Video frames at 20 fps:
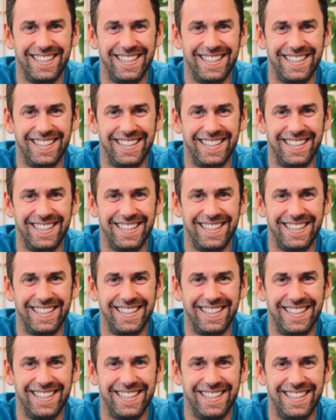
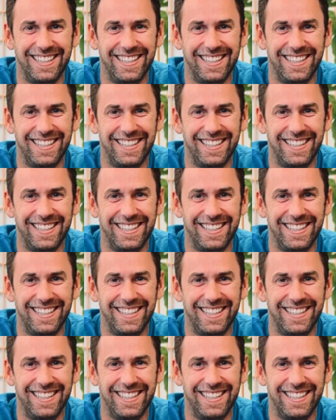
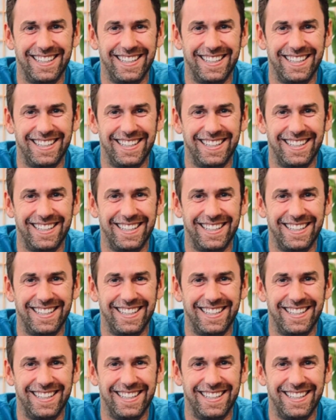
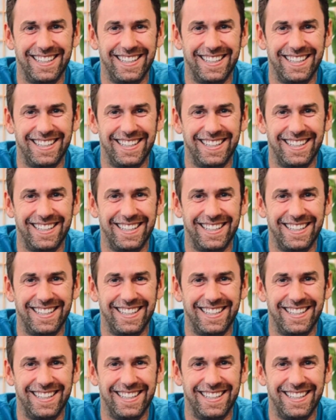
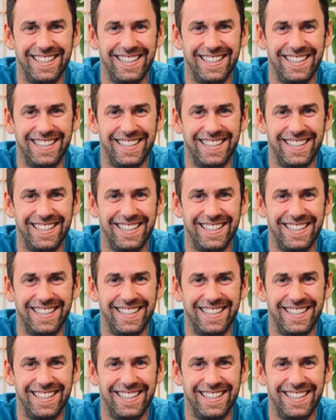This is a still picture; no speech is visible.